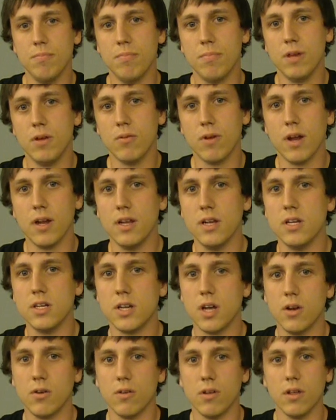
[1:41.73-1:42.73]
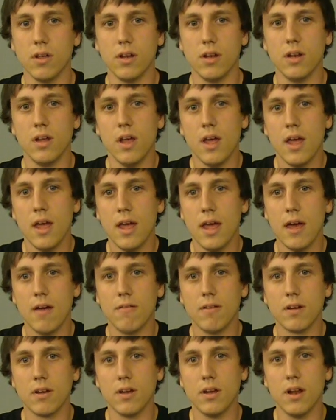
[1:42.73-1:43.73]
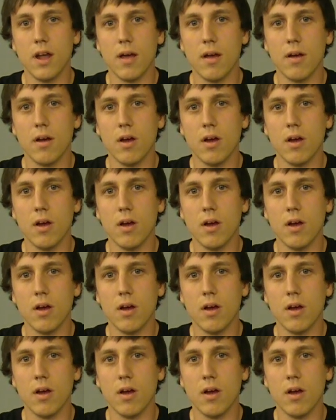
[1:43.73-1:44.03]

be ready in general and have a good,